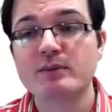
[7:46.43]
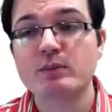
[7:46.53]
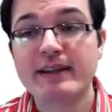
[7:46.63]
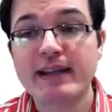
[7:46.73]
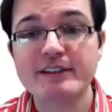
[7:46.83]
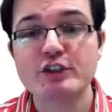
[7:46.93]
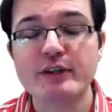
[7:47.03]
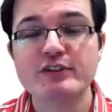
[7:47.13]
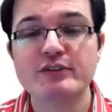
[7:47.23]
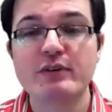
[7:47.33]
where lighter
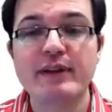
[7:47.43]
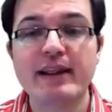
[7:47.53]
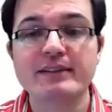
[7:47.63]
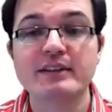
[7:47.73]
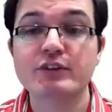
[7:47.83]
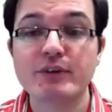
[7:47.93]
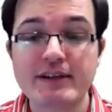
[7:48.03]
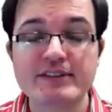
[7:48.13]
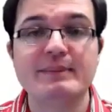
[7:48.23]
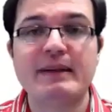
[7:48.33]
shades reflect
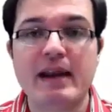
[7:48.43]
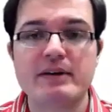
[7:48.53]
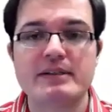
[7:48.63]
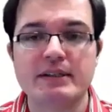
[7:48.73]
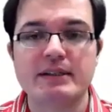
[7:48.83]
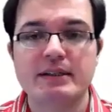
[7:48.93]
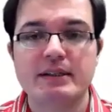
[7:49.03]
greater similarity.